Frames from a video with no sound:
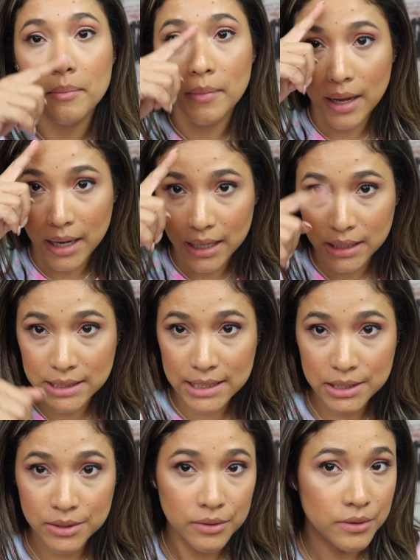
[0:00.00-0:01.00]
My
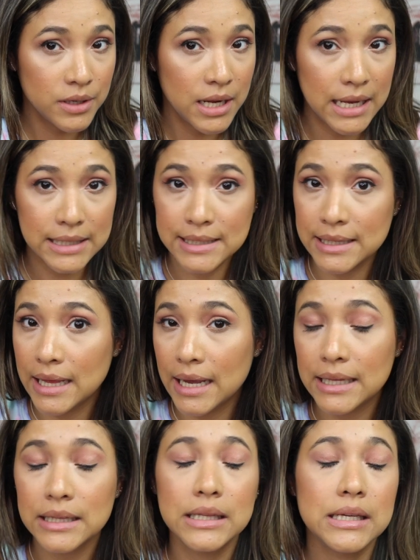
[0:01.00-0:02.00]
T-zone is
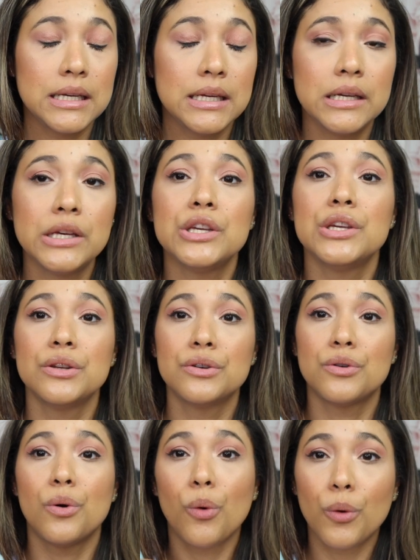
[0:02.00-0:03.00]
slightly, you
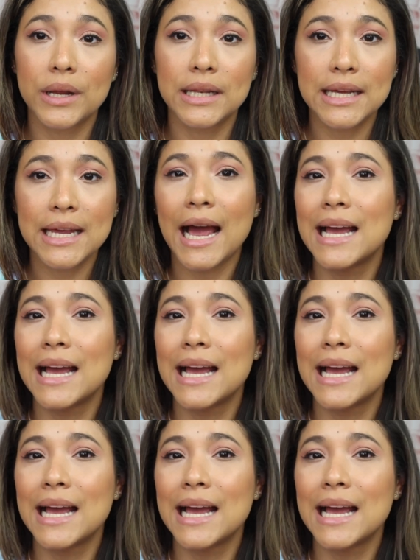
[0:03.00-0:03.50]
know, oily.